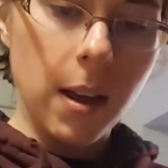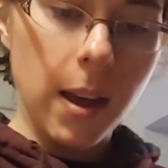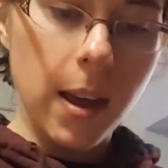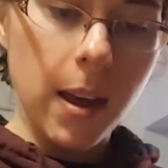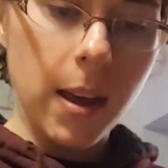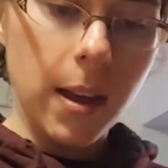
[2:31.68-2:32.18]

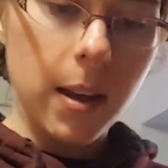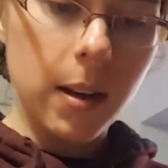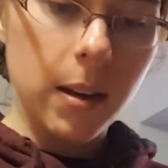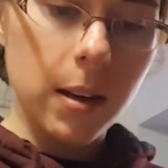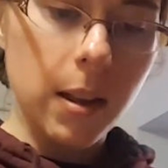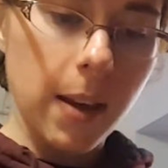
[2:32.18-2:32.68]

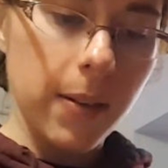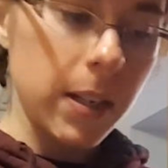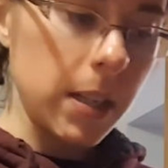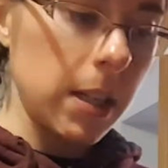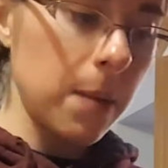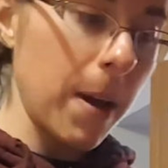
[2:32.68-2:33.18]
and they have a
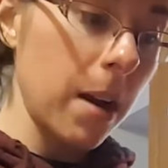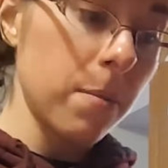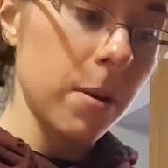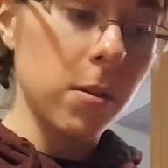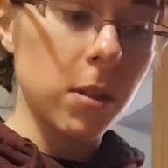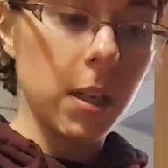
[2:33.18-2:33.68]
decent amount of
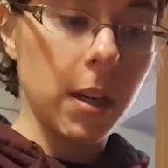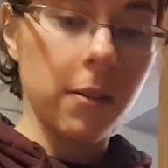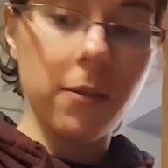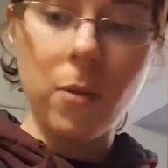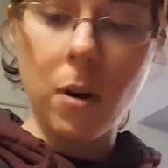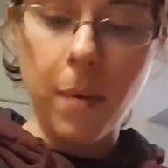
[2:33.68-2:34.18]
protein
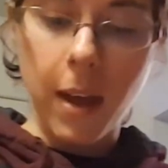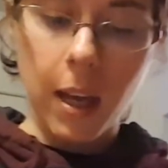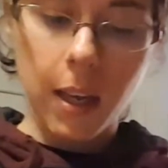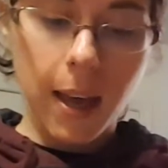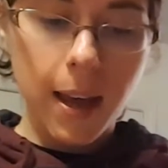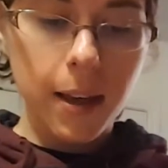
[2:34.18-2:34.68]
for a
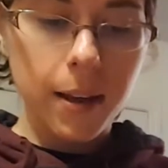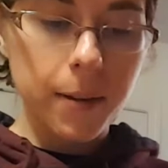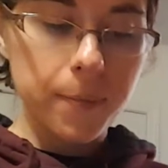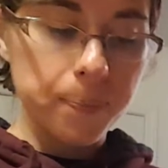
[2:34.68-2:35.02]
pancake.